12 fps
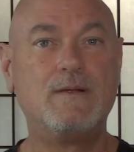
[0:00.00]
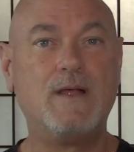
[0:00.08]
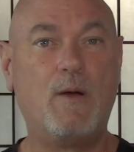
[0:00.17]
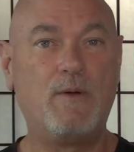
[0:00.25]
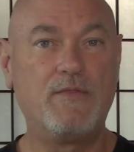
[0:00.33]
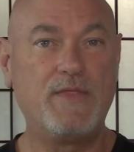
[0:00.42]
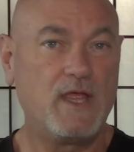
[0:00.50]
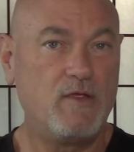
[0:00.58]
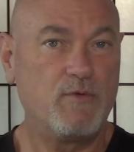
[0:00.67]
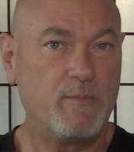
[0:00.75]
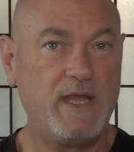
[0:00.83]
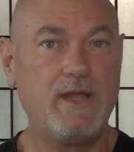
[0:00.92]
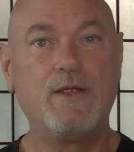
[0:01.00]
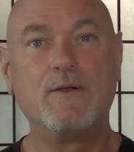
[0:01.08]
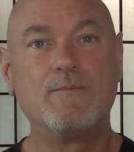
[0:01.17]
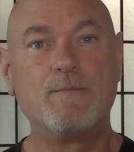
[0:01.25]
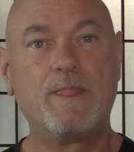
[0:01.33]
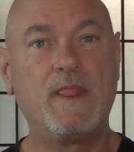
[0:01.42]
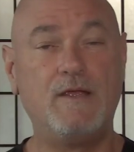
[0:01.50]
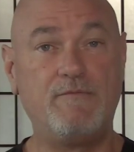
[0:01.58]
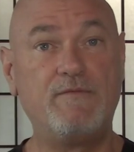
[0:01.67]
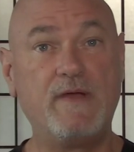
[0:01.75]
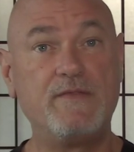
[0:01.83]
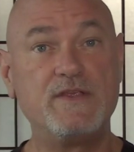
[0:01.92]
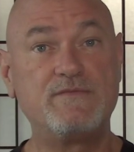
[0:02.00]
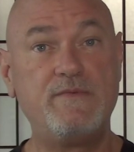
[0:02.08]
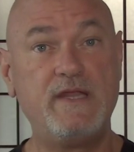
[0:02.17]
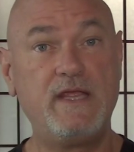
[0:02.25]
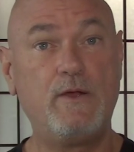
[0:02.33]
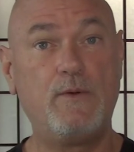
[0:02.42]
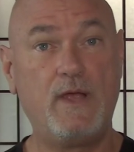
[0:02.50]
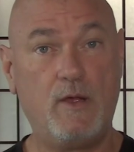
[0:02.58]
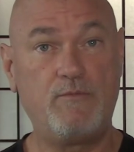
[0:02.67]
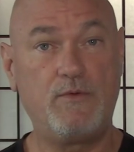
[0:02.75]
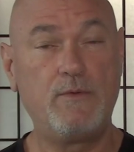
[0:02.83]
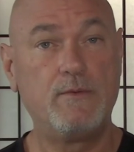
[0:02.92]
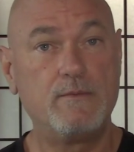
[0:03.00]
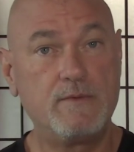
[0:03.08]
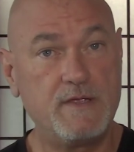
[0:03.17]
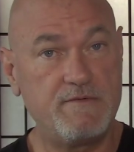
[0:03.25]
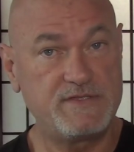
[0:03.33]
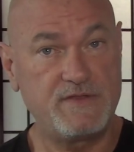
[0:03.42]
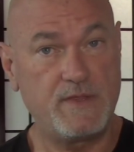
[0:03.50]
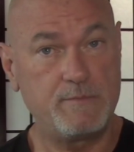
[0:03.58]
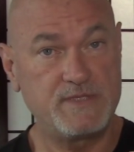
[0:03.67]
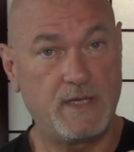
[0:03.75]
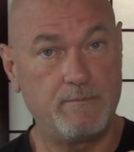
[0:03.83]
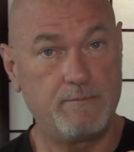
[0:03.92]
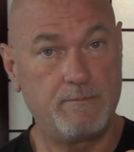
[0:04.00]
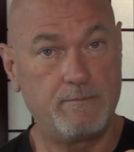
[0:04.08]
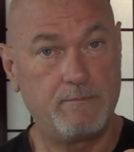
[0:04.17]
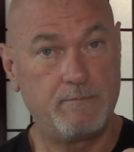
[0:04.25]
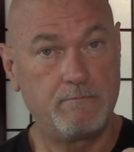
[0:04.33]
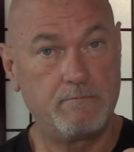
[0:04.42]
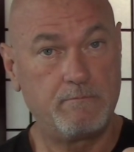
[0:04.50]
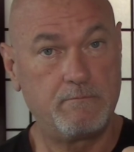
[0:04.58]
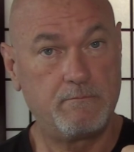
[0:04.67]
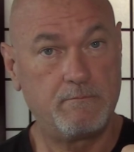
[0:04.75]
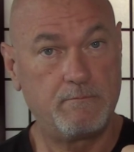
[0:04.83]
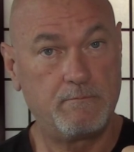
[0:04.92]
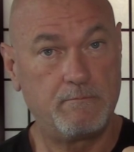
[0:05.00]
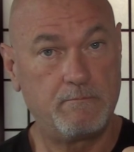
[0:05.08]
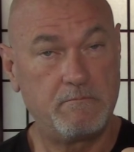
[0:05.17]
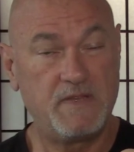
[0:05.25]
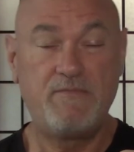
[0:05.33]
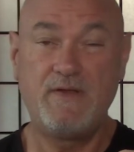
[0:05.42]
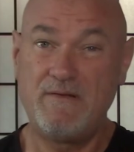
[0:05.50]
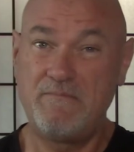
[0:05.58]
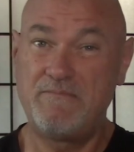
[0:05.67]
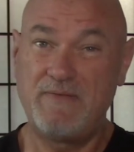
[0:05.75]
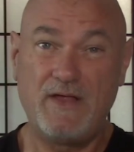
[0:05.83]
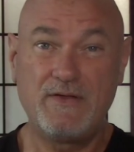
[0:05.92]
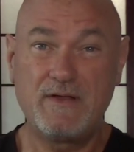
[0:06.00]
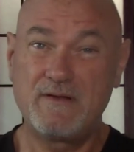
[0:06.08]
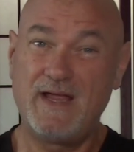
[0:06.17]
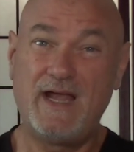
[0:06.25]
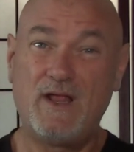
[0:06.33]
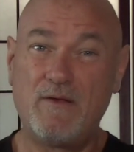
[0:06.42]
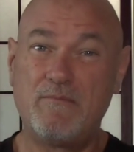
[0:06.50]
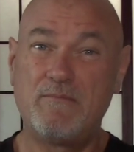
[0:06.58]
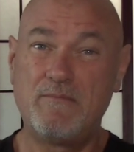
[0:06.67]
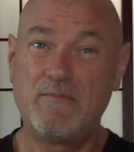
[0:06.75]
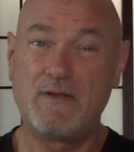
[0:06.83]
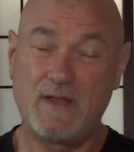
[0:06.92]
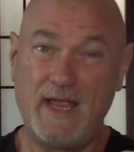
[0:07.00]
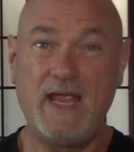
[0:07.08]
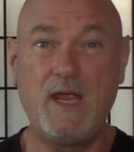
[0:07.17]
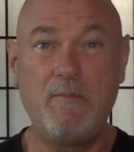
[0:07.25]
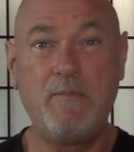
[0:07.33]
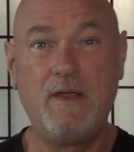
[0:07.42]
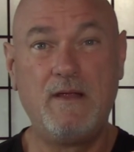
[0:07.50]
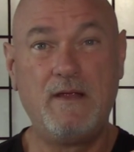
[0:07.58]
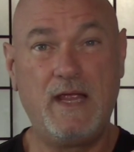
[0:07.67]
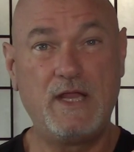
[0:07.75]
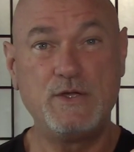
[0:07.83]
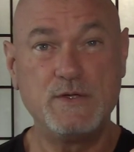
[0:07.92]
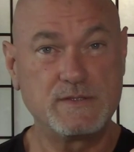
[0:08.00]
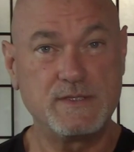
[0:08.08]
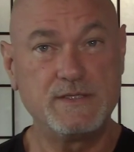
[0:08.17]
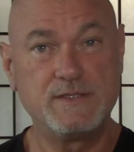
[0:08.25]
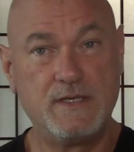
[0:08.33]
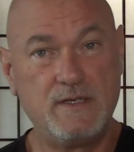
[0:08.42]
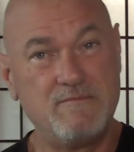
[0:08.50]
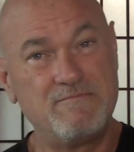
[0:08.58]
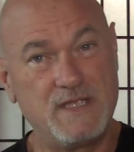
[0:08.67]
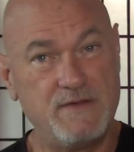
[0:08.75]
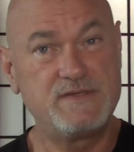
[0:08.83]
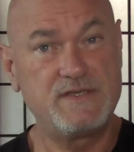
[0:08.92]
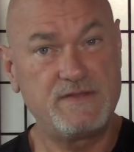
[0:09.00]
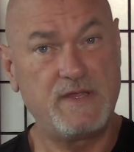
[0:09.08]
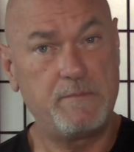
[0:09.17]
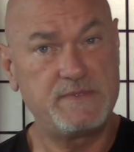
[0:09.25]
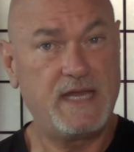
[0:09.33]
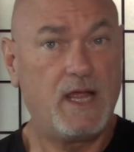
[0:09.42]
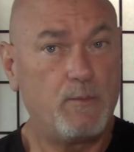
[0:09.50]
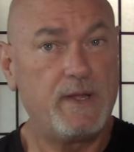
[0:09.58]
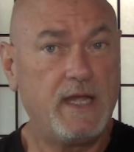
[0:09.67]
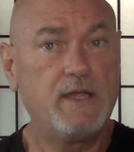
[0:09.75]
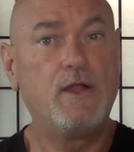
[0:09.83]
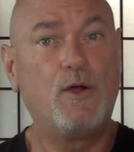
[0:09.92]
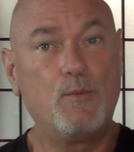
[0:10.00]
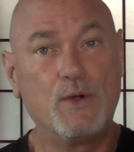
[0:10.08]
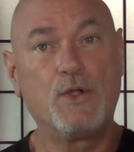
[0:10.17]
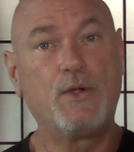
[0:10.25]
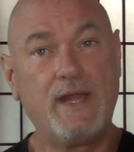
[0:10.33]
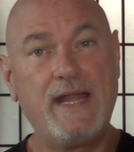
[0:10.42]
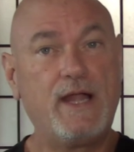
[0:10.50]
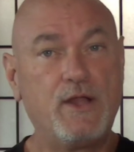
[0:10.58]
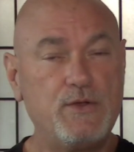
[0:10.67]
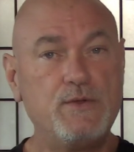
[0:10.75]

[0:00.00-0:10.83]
I want to thank you for being here. If you found this video helpful, give us a thumbs up. If you found it kind of lame and useless, give us a thumbs down. We need to know. We're learning how to do